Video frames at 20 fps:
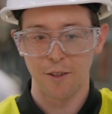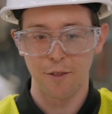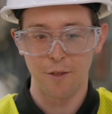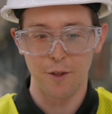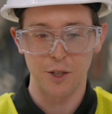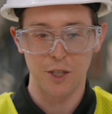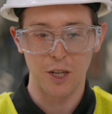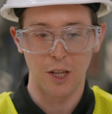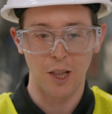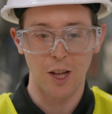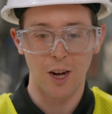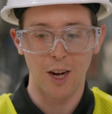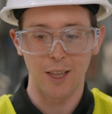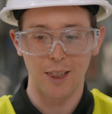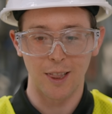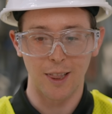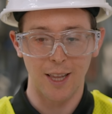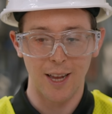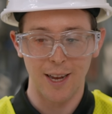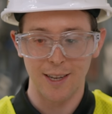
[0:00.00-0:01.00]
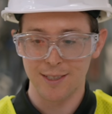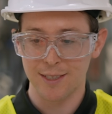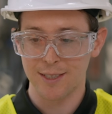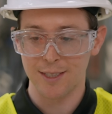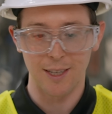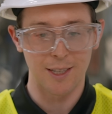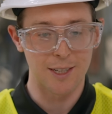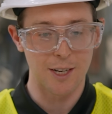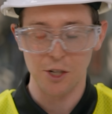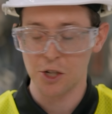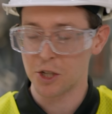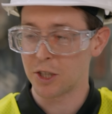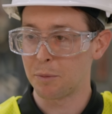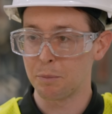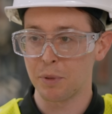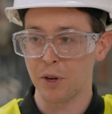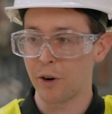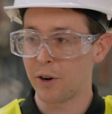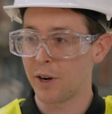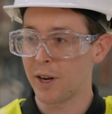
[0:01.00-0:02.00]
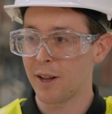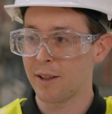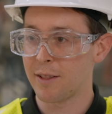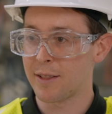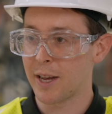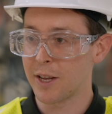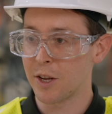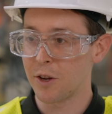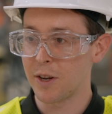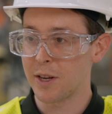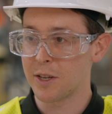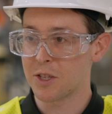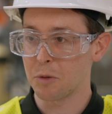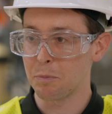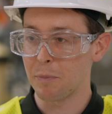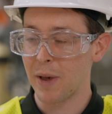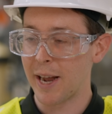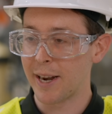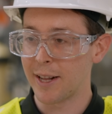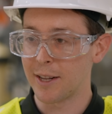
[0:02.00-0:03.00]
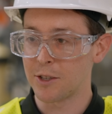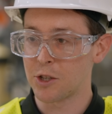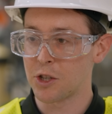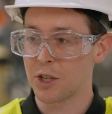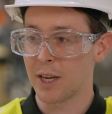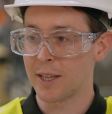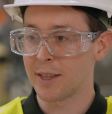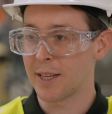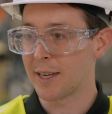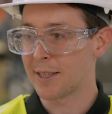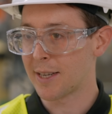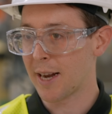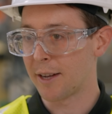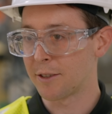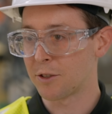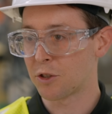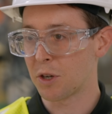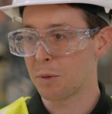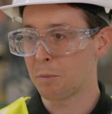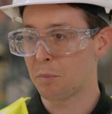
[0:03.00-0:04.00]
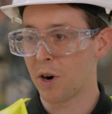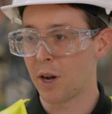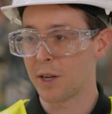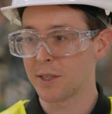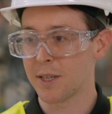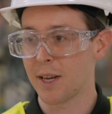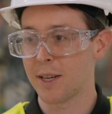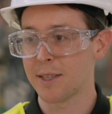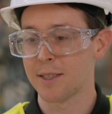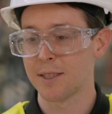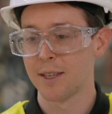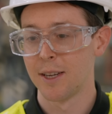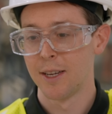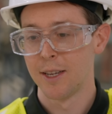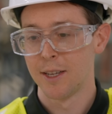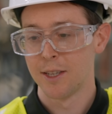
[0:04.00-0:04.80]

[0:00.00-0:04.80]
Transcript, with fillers: there's a lot less additional impurity that you need to manage in that downstream process